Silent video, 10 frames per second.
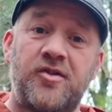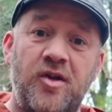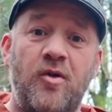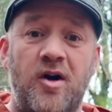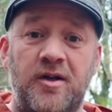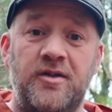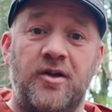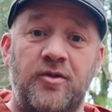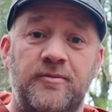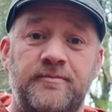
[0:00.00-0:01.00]
see what I can
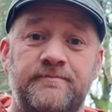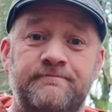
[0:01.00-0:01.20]
do.